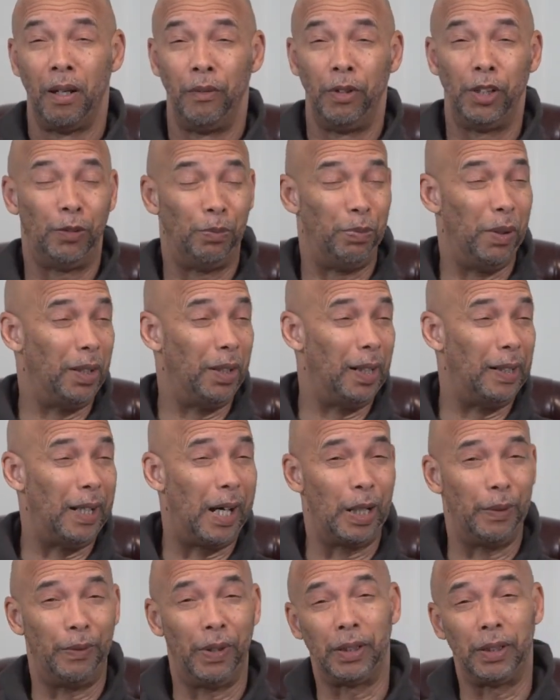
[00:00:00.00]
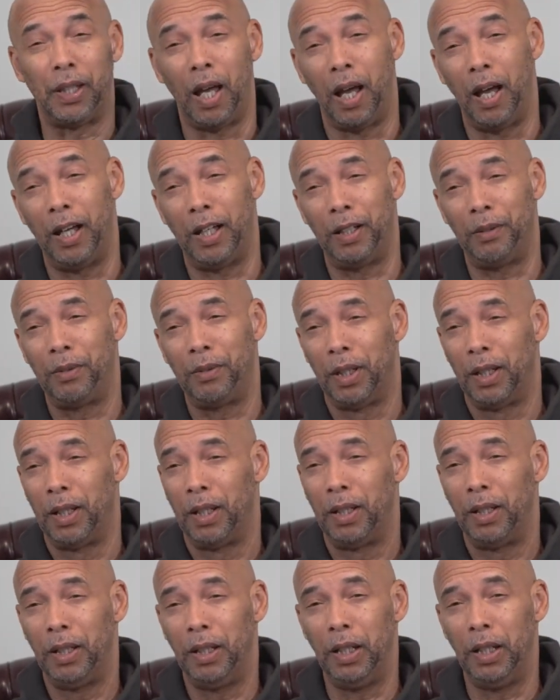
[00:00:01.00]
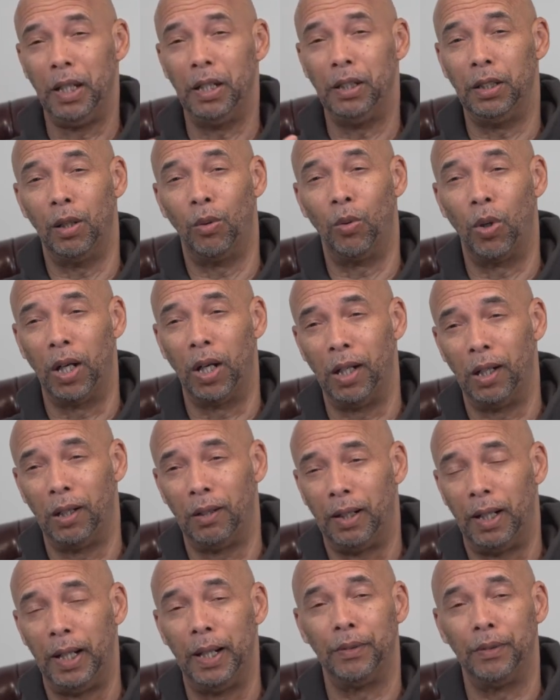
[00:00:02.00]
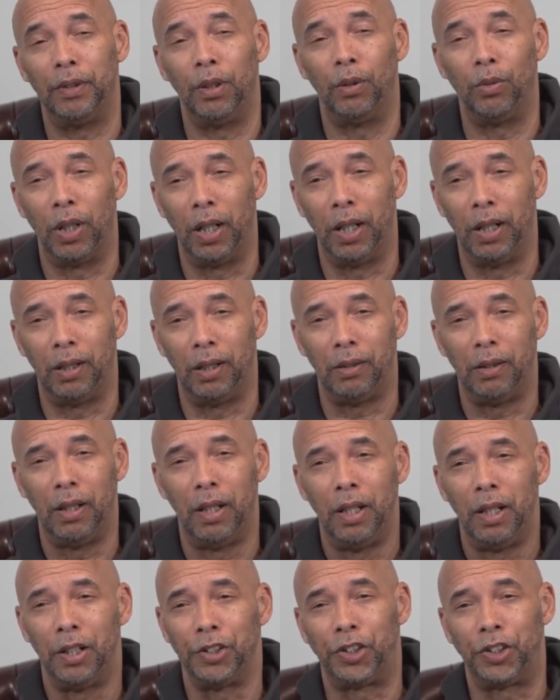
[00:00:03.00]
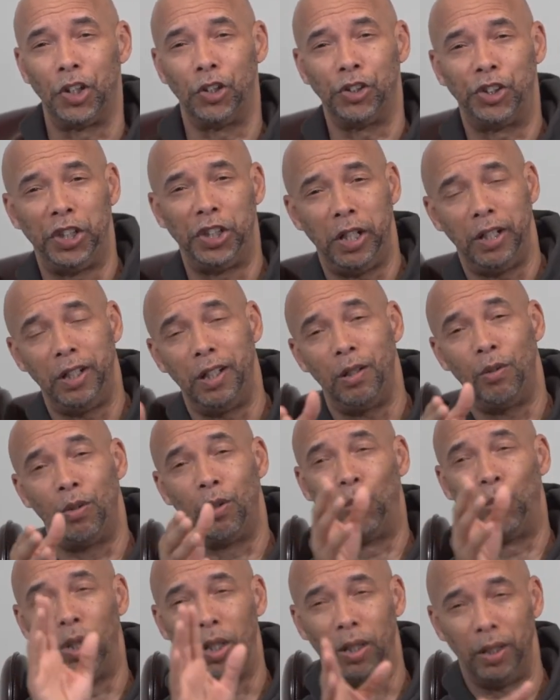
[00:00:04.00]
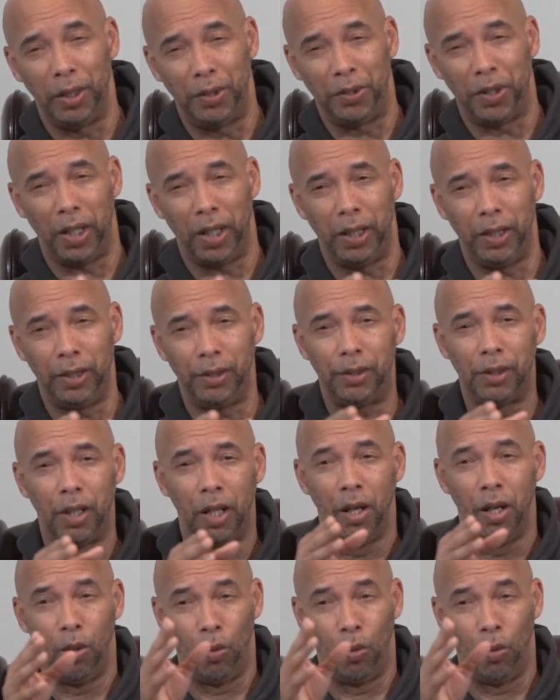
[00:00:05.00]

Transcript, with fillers: We spend a lot of our time in the world, of the world, associated with worldly things,